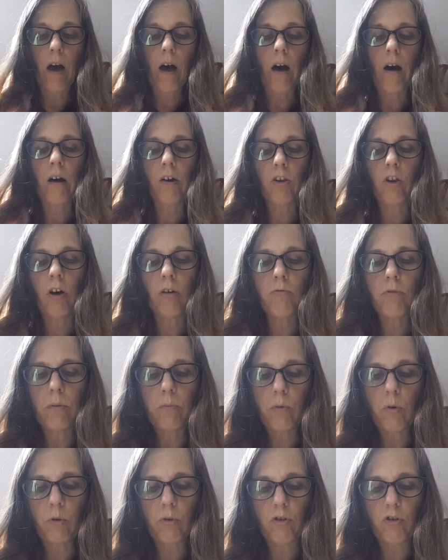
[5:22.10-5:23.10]
"I told
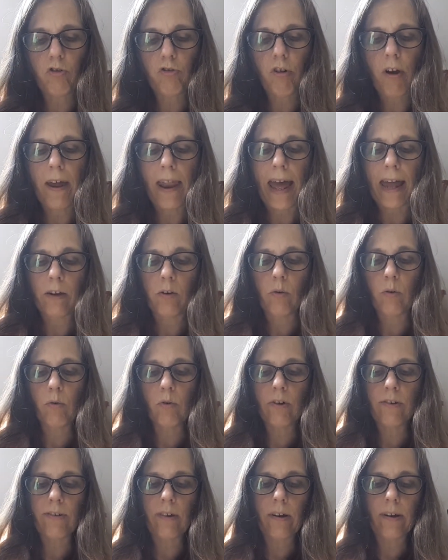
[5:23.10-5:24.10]
them not to try that door
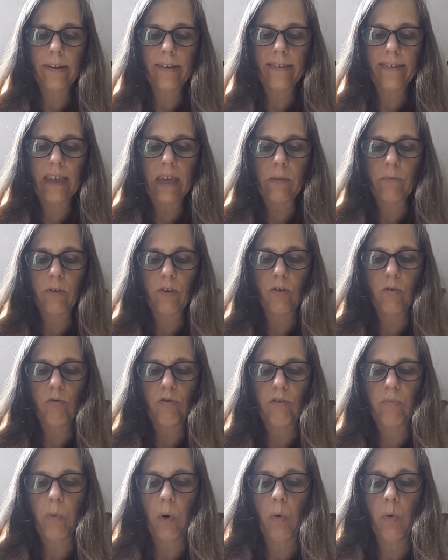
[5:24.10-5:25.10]
because I could see it was too
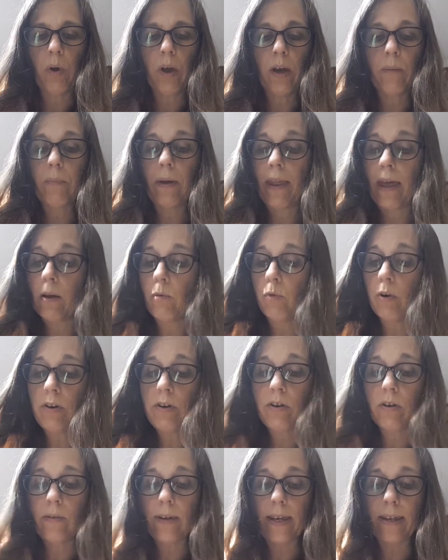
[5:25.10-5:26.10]
small, but they
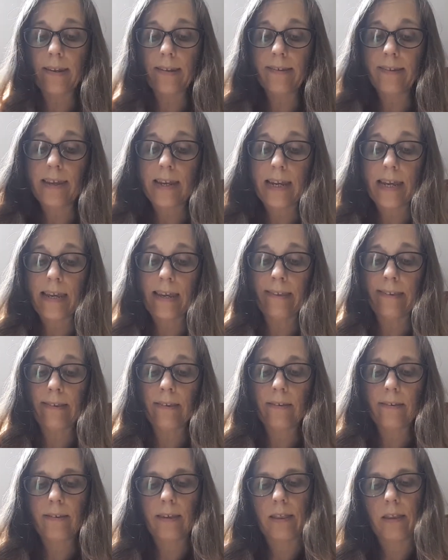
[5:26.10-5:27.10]
would do it, the sillies,"
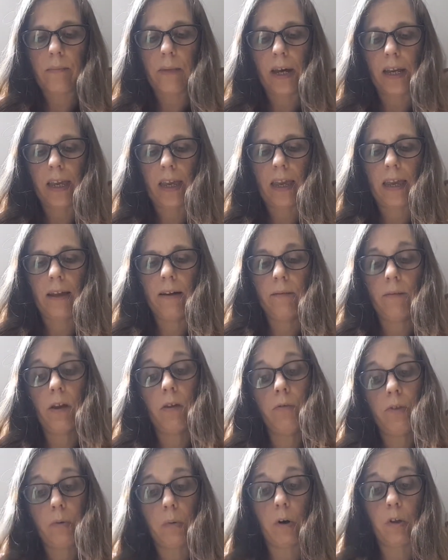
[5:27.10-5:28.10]
said the monkey,
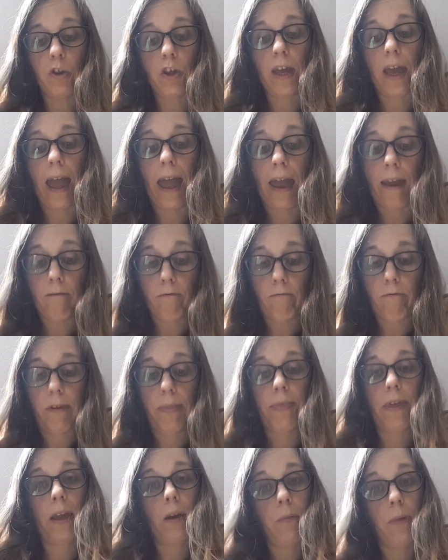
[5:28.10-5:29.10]
who was watching
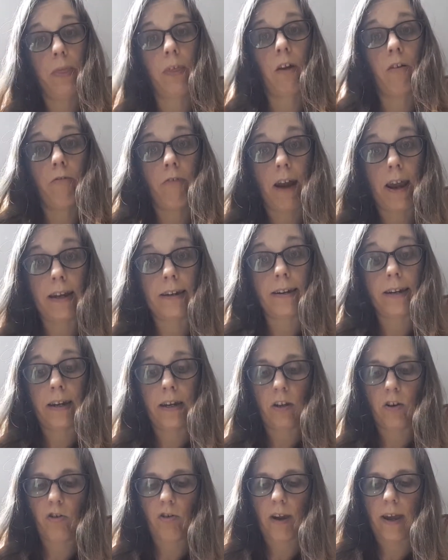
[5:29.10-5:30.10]
everything with great
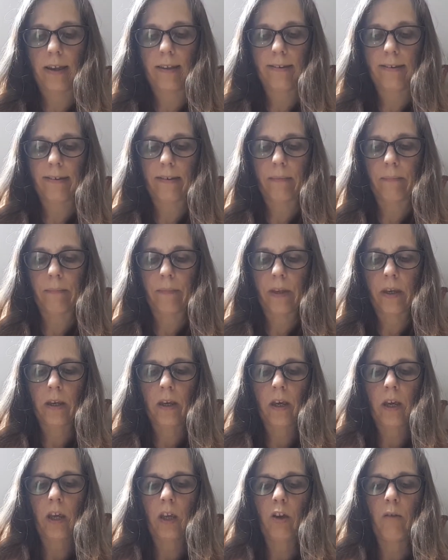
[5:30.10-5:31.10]
interest.
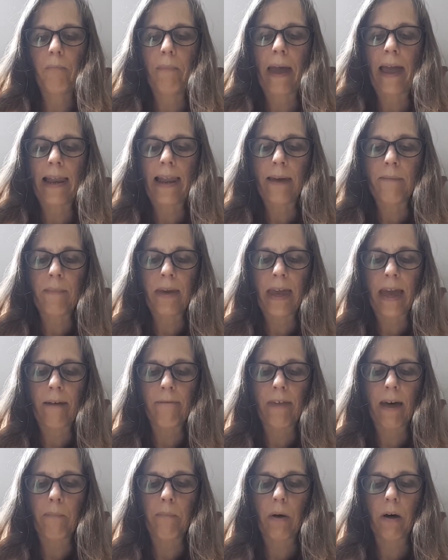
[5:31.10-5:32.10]
"You'd better let me
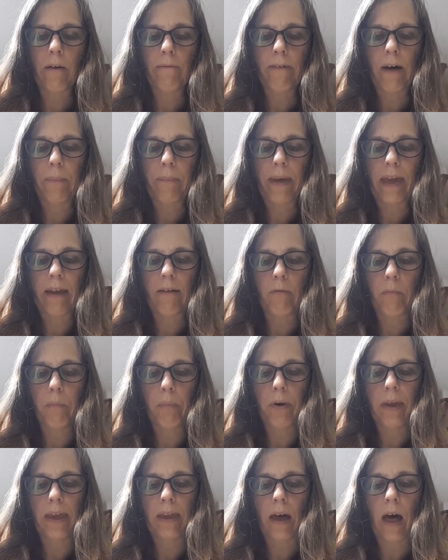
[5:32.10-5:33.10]
have that bath up here and
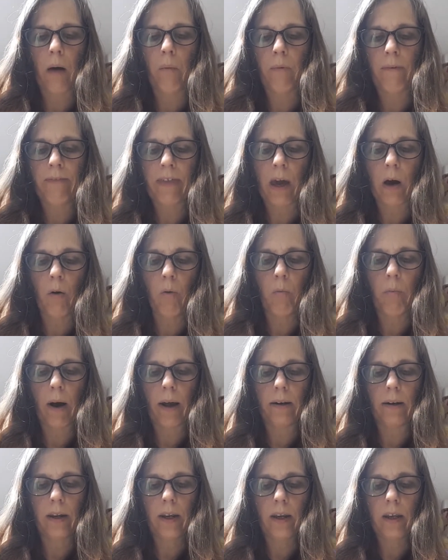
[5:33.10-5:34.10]
put it up with the old
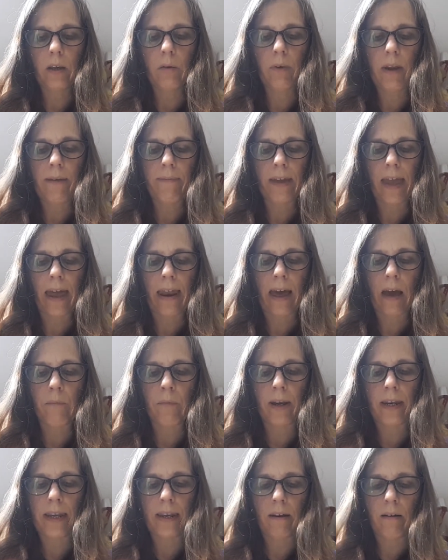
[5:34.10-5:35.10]
one. You'll never get that
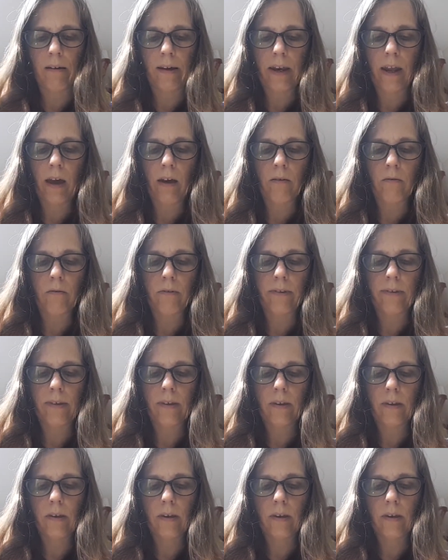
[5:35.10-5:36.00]
one in, I knows."